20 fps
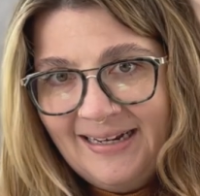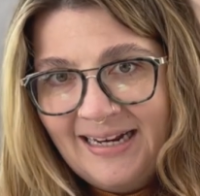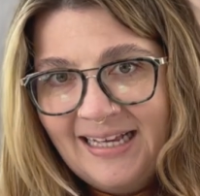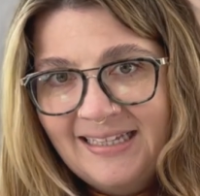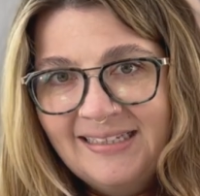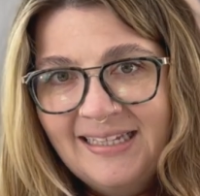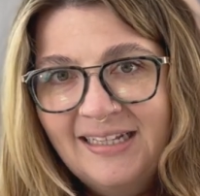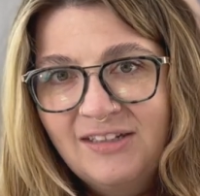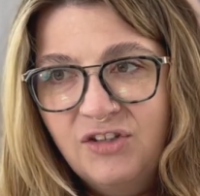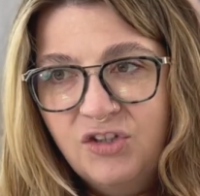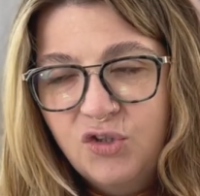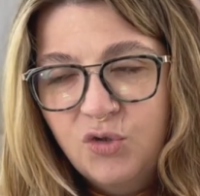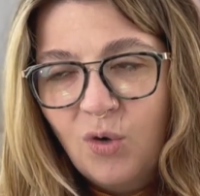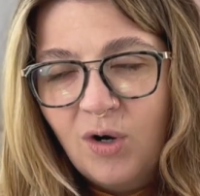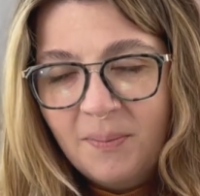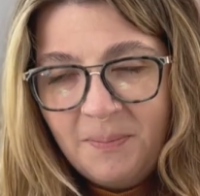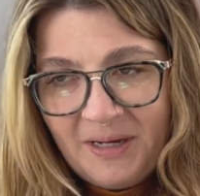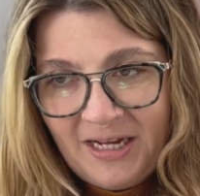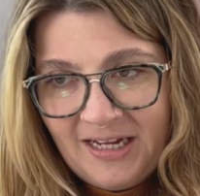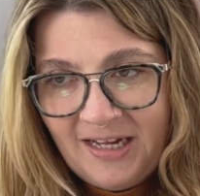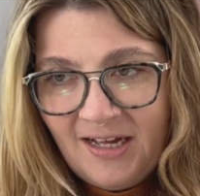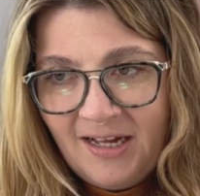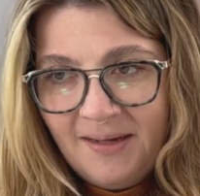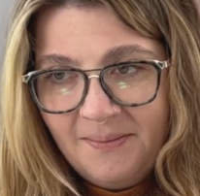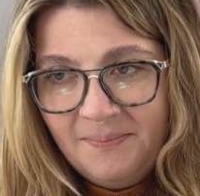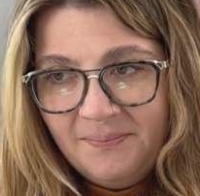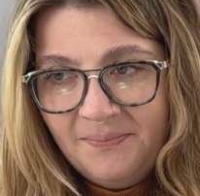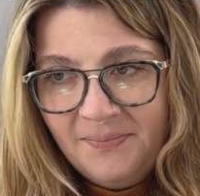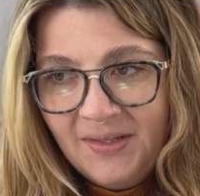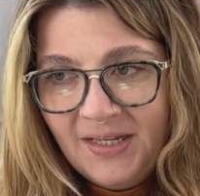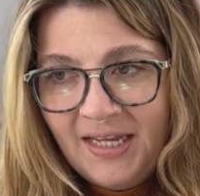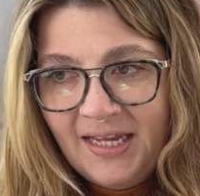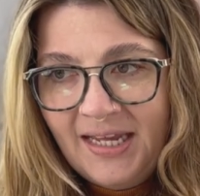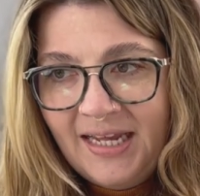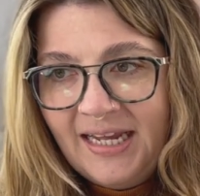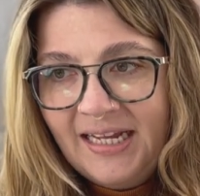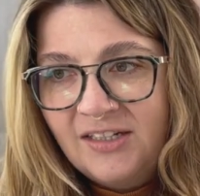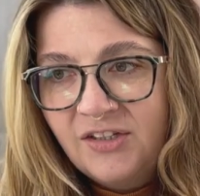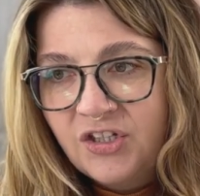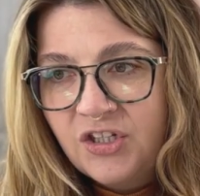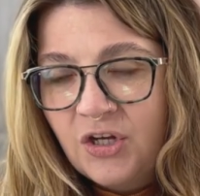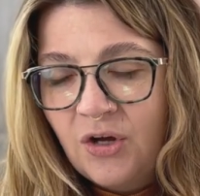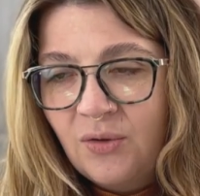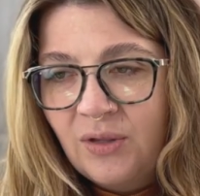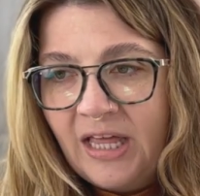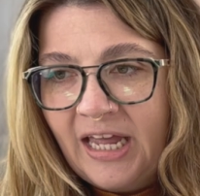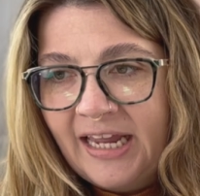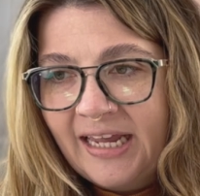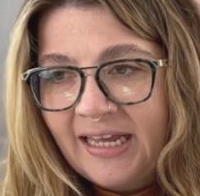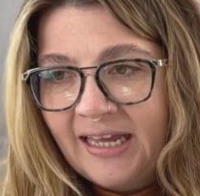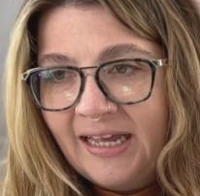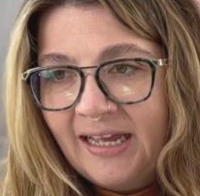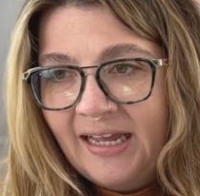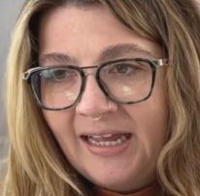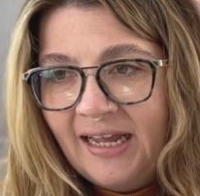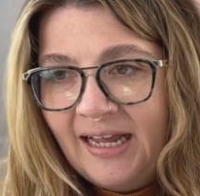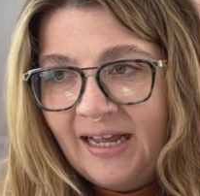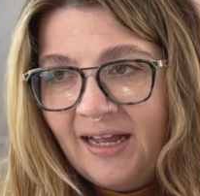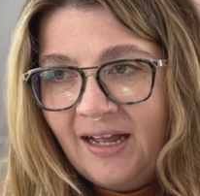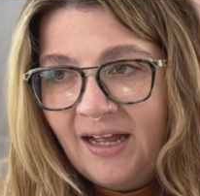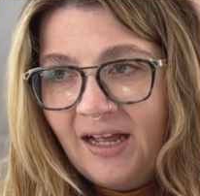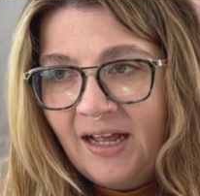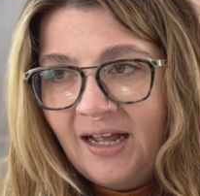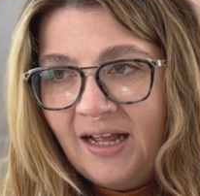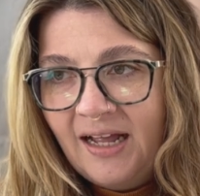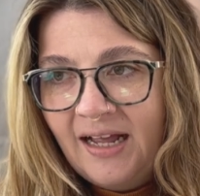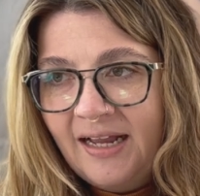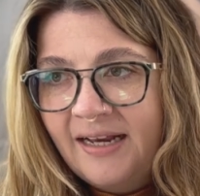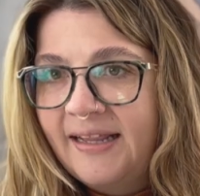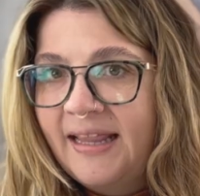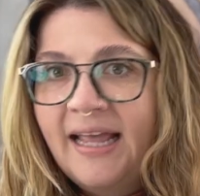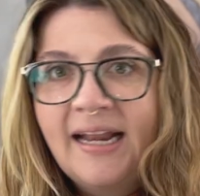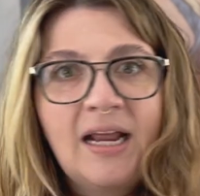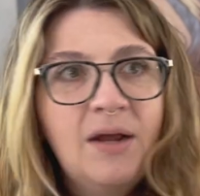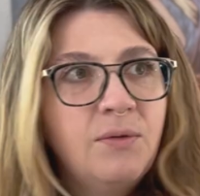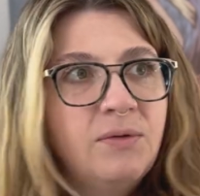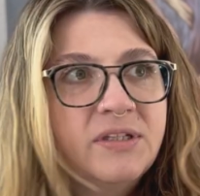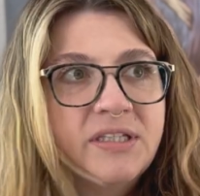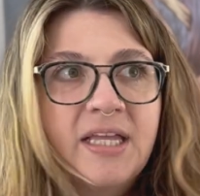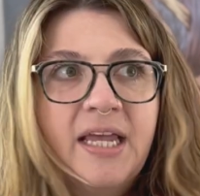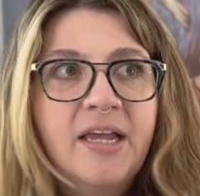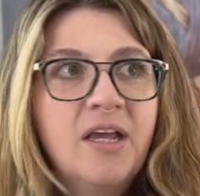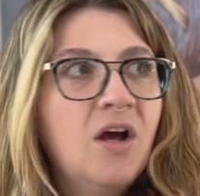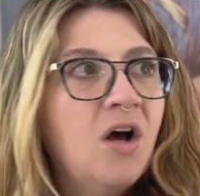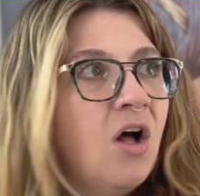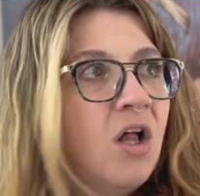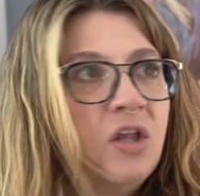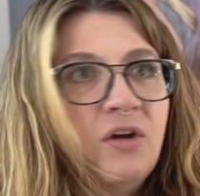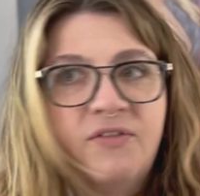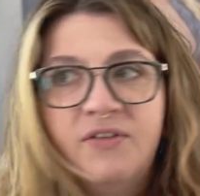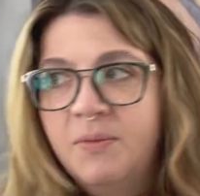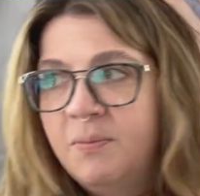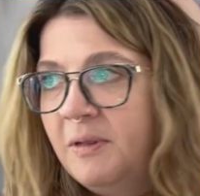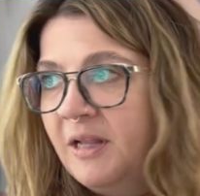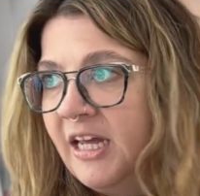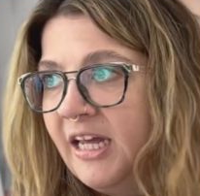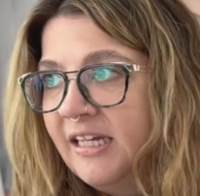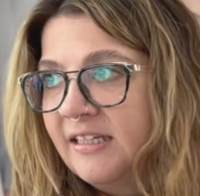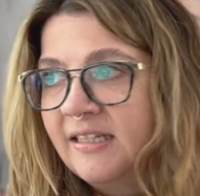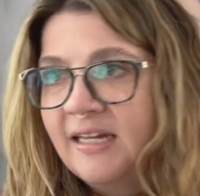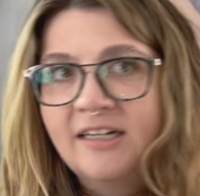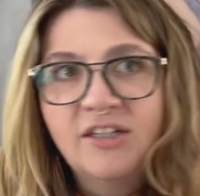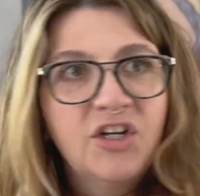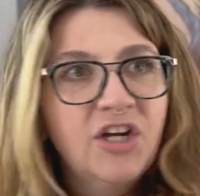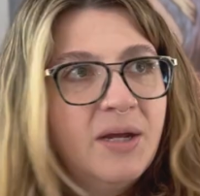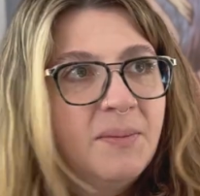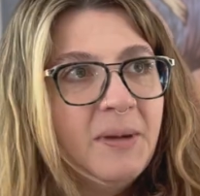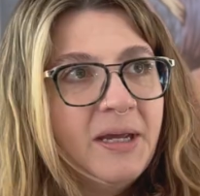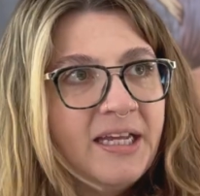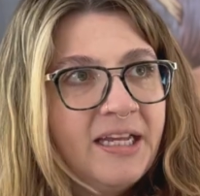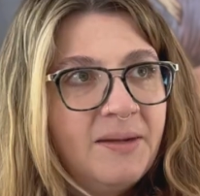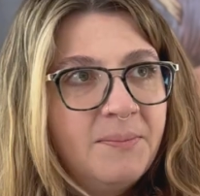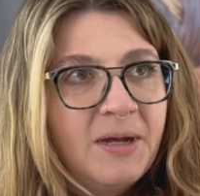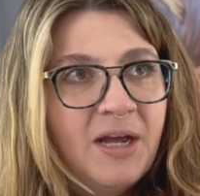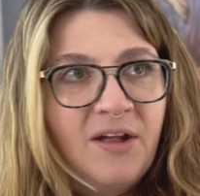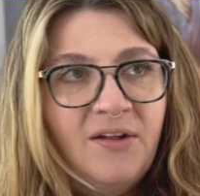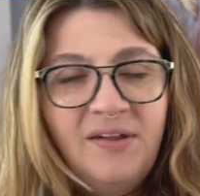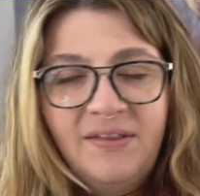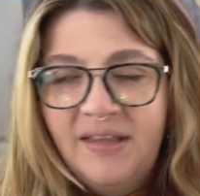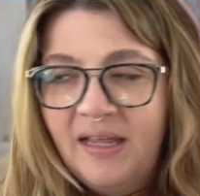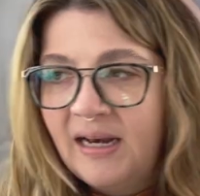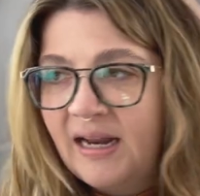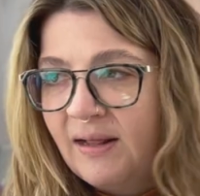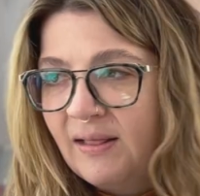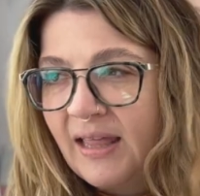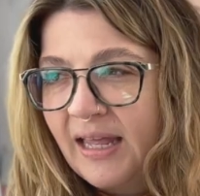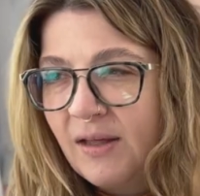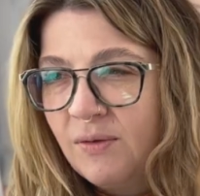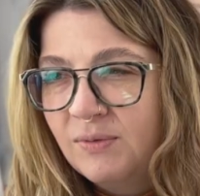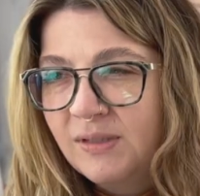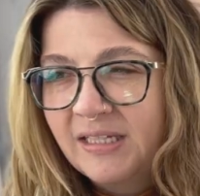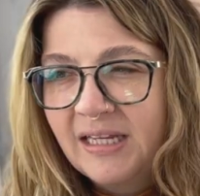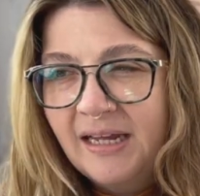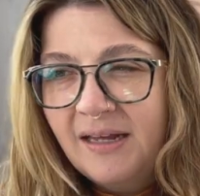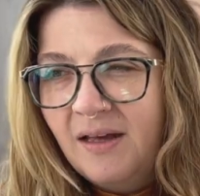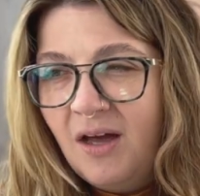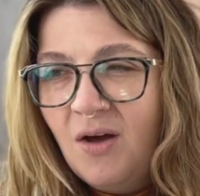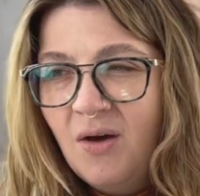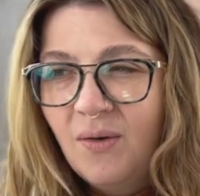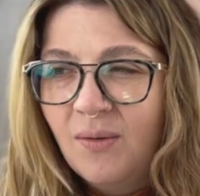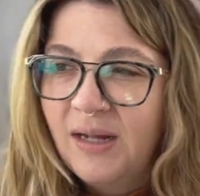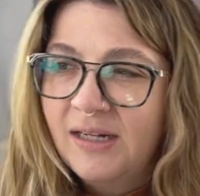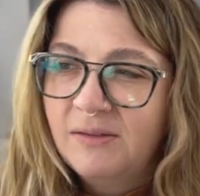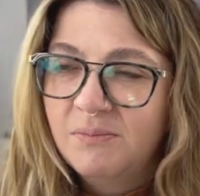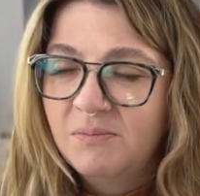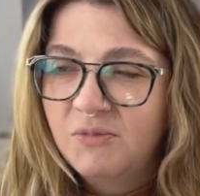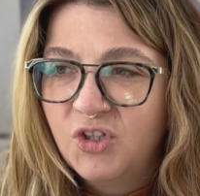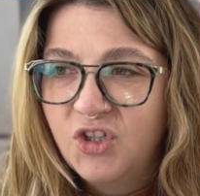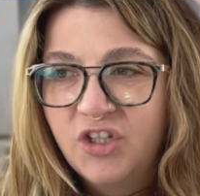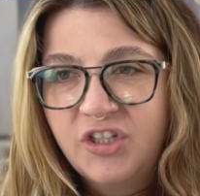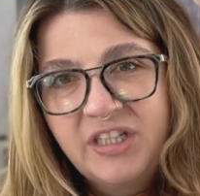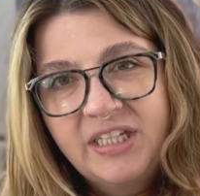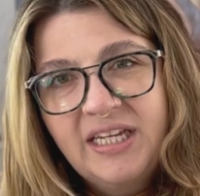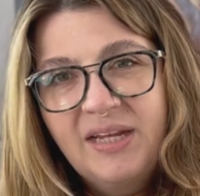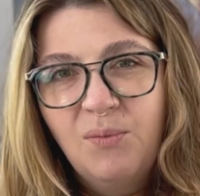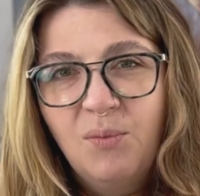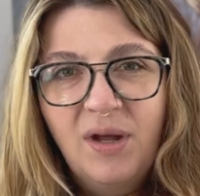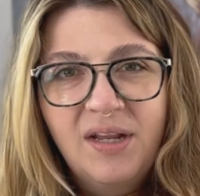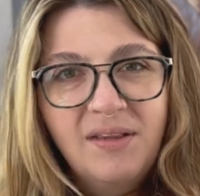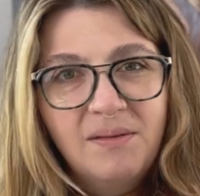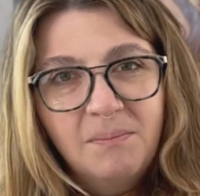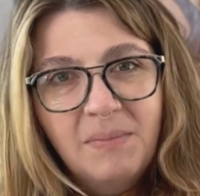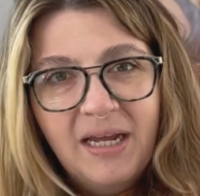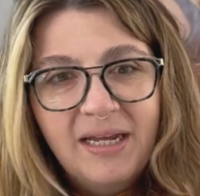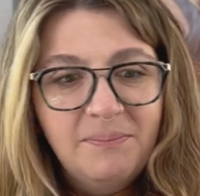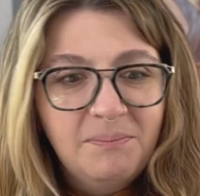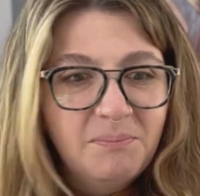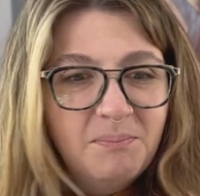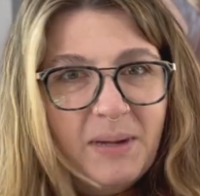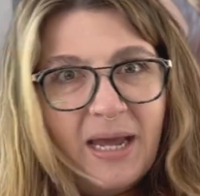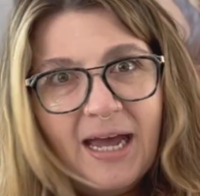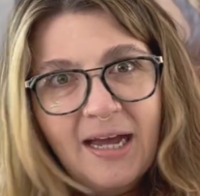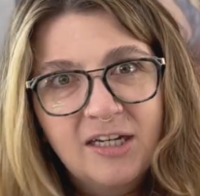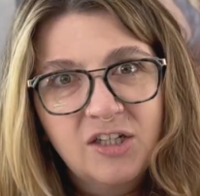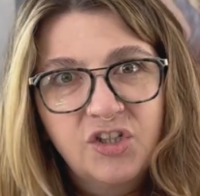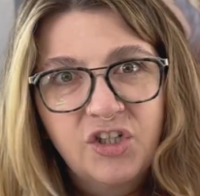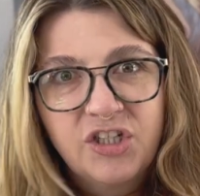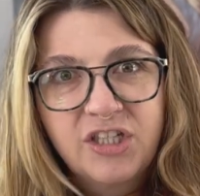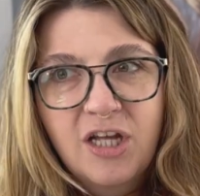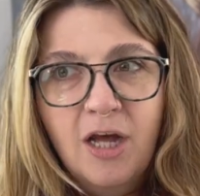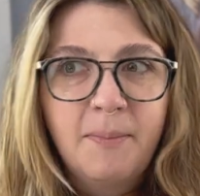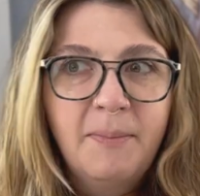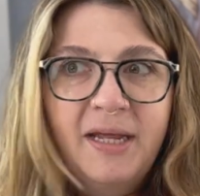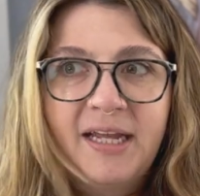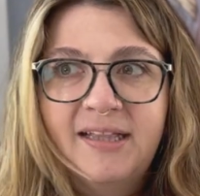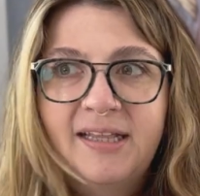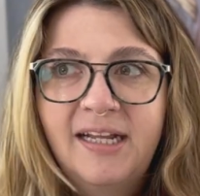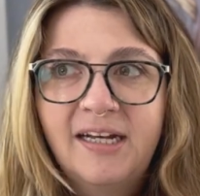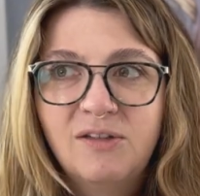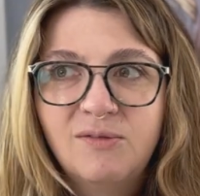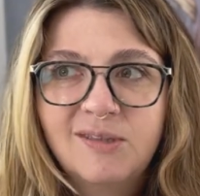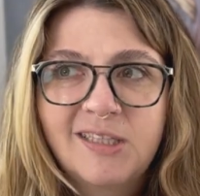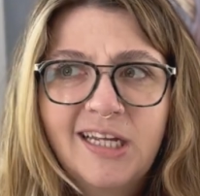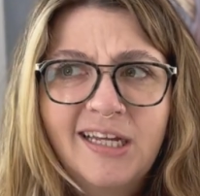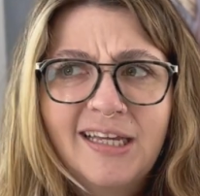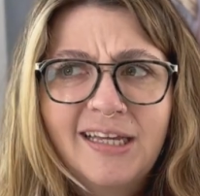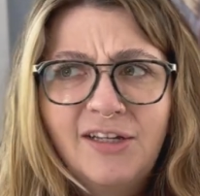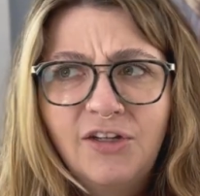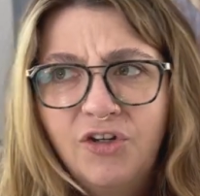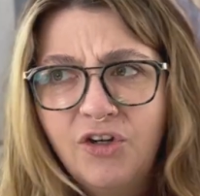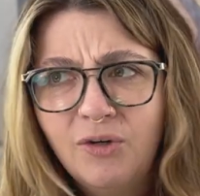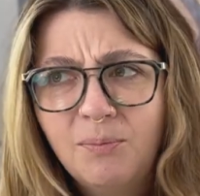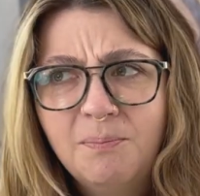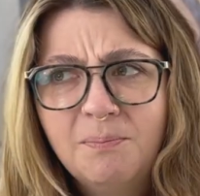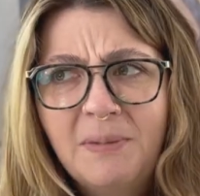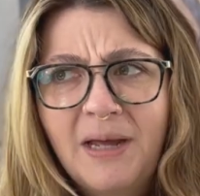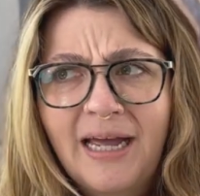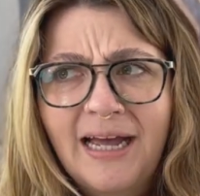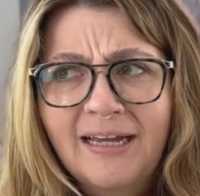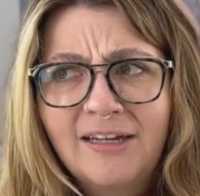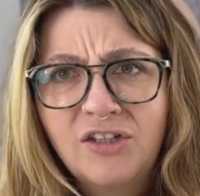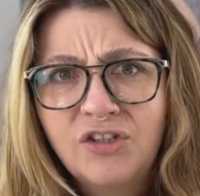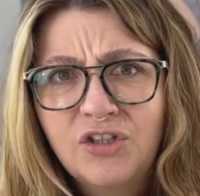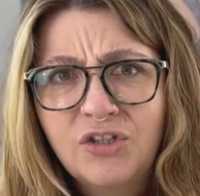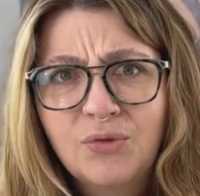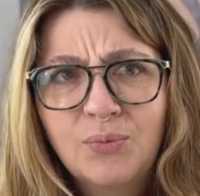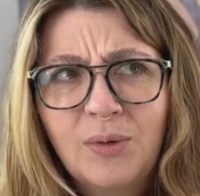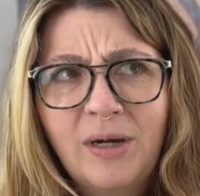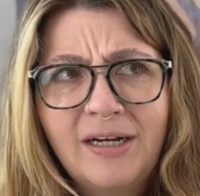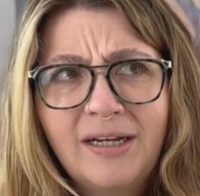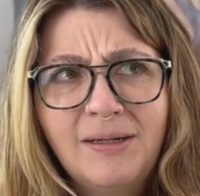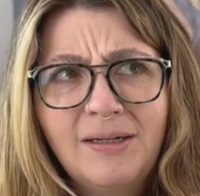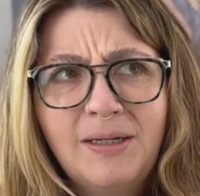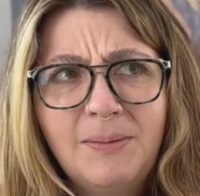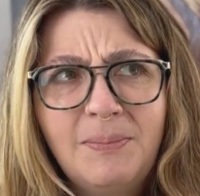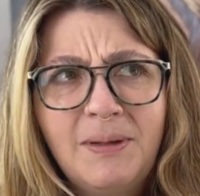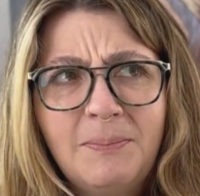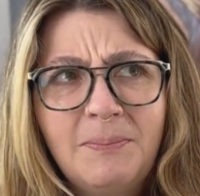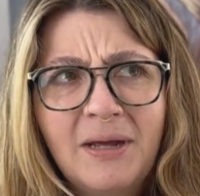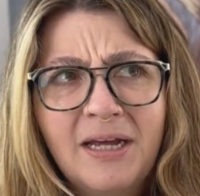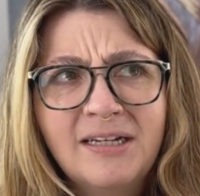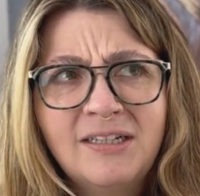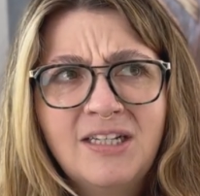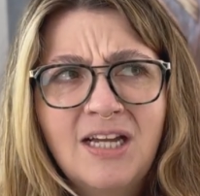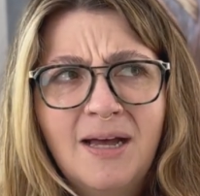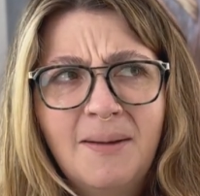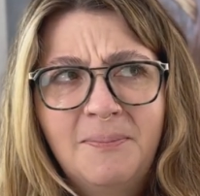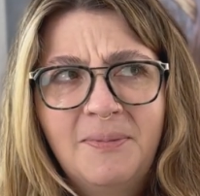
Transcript: I said store pickup. And so like And then I was like all over the place, not checking my email. And then I like was like, oh, I should see when my package is coming. And then I was like, your package is ready to be picked up.